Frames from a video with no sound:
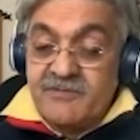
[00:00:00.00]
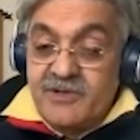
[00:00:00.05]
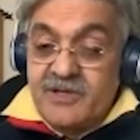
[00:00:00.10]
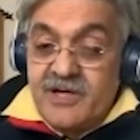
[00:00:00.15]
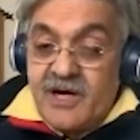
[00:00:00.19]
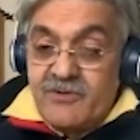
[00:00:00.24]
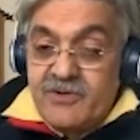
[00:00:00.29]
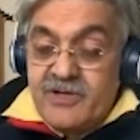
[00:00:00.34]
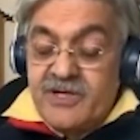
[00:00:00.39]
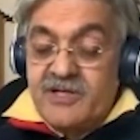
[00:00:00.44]

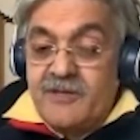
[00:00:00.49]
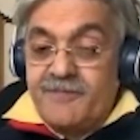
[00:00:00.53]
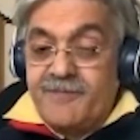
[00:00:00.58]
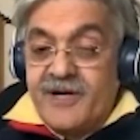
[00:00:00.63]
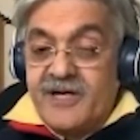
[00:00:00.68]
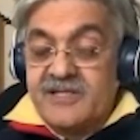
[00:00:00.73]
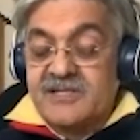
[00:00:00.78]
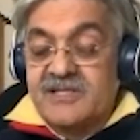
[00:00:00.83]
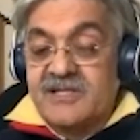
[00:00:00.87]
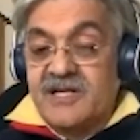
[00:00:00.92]
grounded the
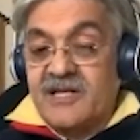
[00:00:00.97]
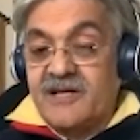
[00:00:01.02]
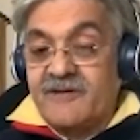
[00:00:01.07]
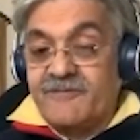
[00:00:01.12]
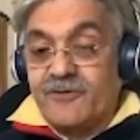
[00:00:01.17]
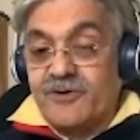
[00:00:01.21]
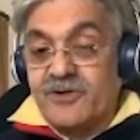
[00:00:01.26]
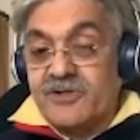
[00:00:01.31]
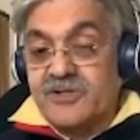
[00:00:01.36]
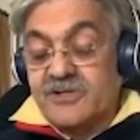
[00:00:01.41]
Pakistan Air
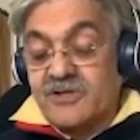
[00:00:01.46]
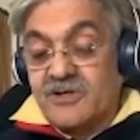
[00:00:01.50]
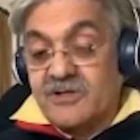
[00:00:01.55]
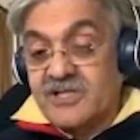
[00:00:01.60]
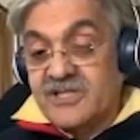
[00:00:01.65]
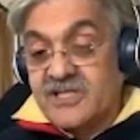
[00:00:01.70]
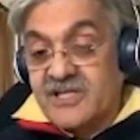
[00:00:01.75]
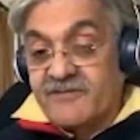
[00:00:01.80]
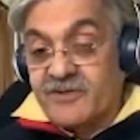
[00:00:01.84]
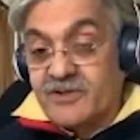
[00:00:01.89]
Force on
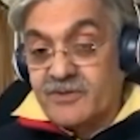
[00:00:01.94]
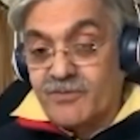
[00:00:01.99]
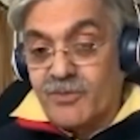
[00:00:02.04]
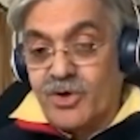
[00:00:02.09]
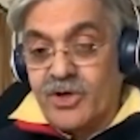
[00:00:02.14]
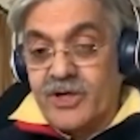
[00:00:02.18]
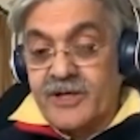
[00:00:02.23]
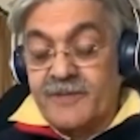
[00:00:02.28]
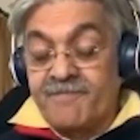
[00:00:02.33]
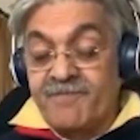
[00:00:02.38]
the 7th
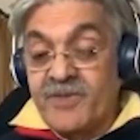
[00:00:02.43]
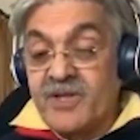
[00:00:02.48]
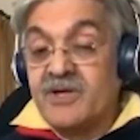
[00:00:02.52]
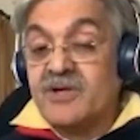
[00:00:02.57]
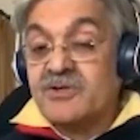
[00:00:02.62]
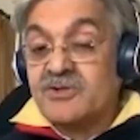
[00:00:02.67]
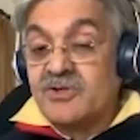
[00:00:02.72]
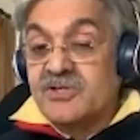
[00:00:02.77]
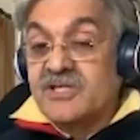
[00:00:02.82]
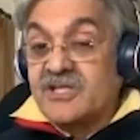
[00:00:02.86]
morning.
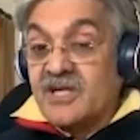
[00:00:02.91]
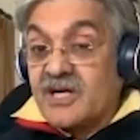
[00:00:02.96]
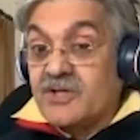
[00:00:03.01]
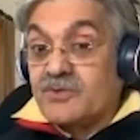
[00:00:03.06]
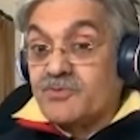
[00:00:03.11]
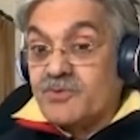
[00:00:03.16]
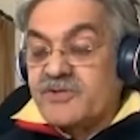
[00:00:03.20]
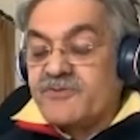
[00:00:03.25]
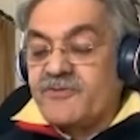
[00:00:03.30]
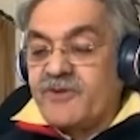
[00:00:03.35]
So
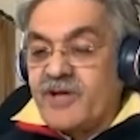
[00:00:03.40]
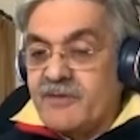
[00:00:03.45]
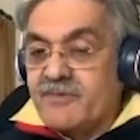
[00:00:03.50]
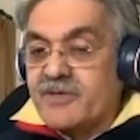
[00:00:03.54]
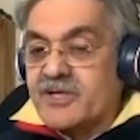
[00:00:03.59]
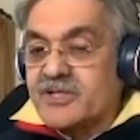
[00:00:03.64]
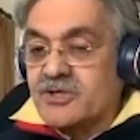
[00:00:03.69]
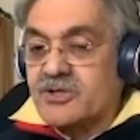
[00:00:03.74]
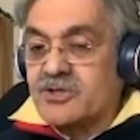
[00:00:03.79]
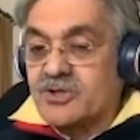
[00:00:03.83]
Sagat was very
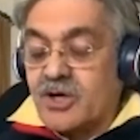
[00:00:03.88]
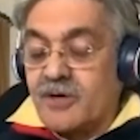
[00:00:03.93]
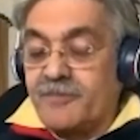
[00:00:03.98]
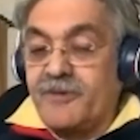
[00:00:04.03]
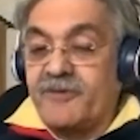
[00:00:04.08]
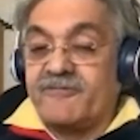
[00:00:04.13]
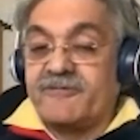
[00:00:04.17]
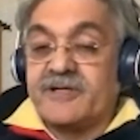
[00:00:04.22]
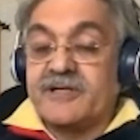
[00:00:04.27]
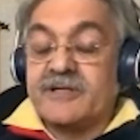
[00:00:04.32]
much on top
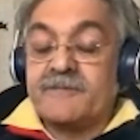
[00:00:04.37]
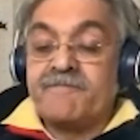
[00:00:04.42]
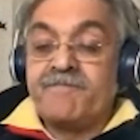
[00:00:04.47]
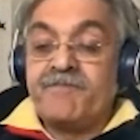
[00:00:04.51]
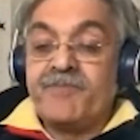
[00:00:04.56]
of it.